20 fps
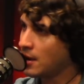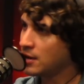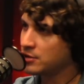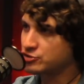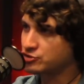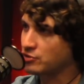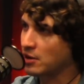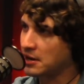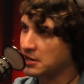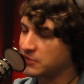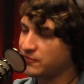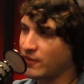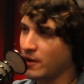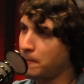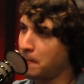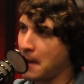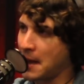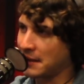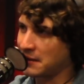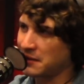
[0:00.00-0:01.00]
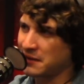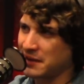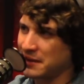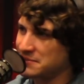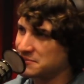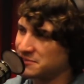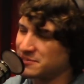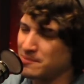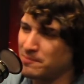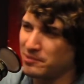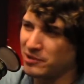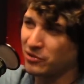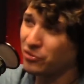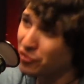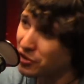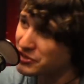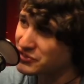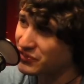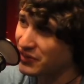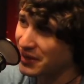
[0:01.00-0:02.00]
trying to fight back against it, but it
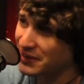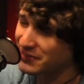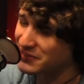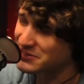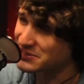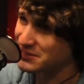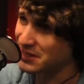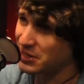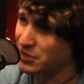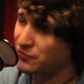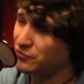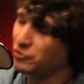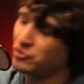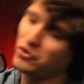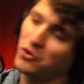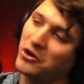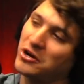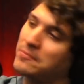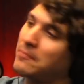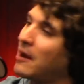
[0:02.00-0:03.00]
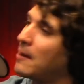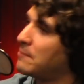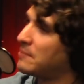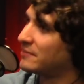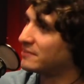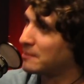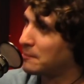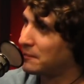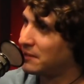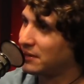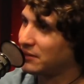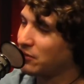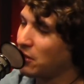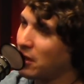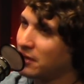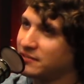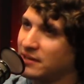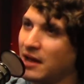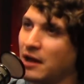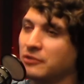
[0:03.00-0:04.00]
looks like the state of New York might be limiting
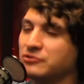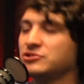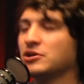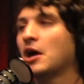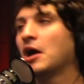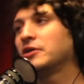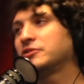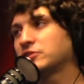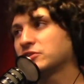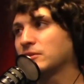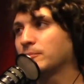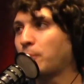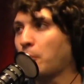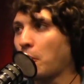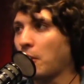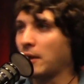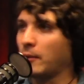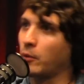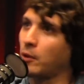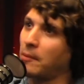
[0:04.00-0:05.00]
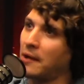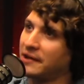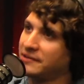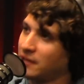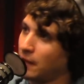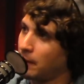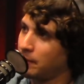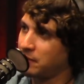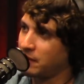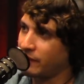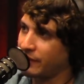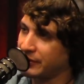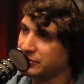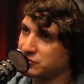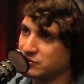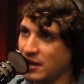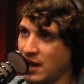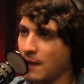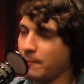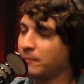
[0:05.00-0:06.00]
lockdowns to the point where by the time the
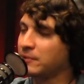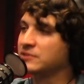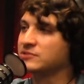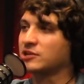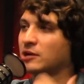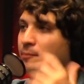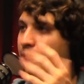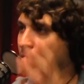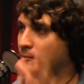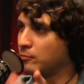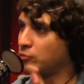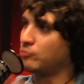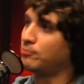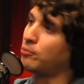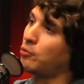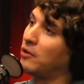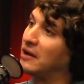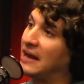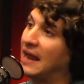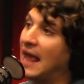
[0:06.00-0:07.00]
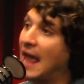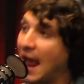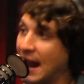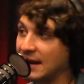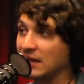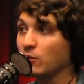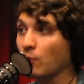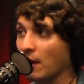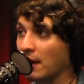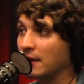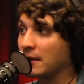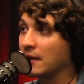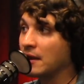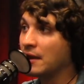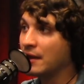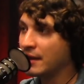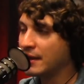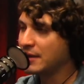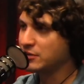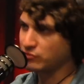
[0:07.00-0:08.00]
election happens, it'll be a moot point. Anyway,
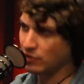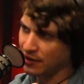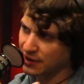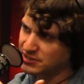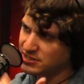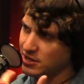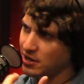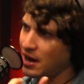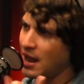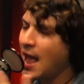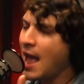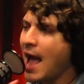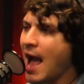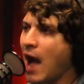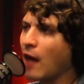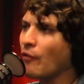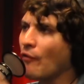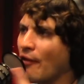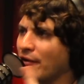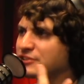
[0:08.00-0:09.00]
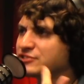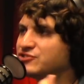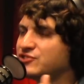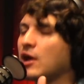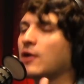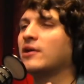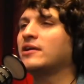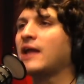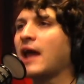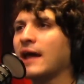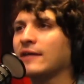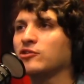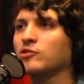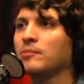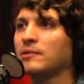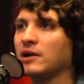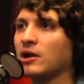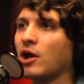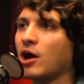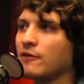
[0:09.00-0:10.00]
He's running as Jerry. How long has Jerry Nadler
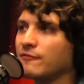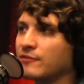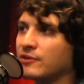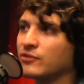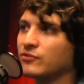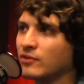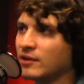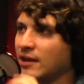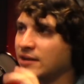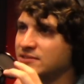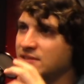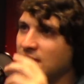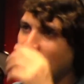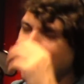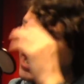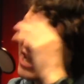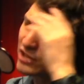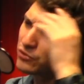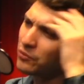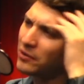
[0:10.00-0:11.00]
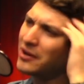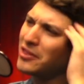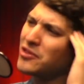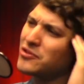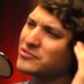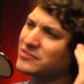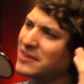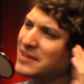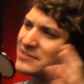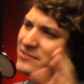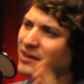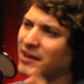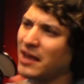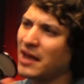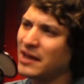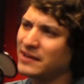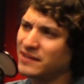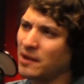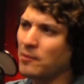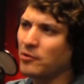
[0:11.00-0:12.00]
been in office? Like it's it's one of yeah. those things. Like
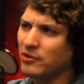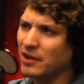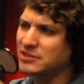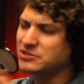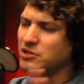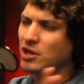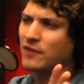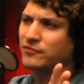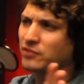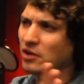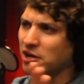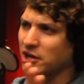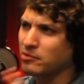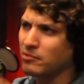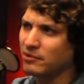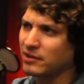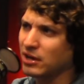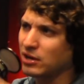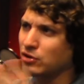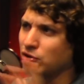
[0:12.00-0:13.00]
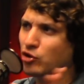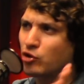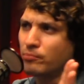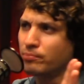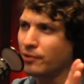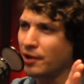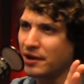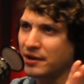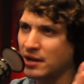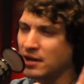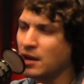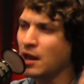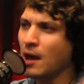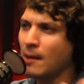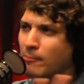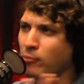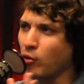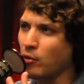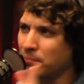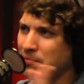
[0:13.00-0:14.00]
Democrats love talking about getting new blood in,
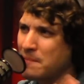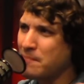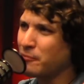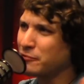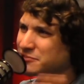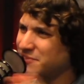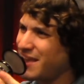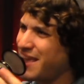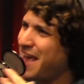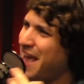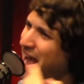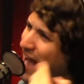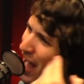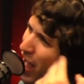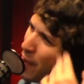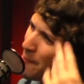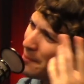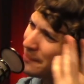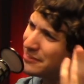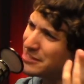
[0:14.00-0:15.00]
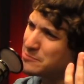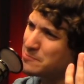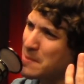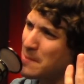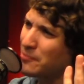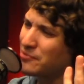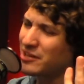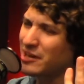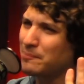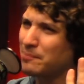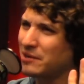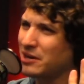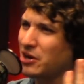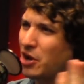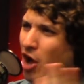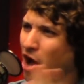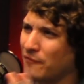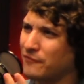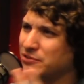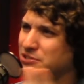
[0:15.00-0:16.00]
but when people say, "How about these people that have been in they
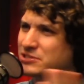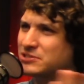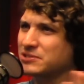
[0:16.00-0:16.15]
office?" They want to get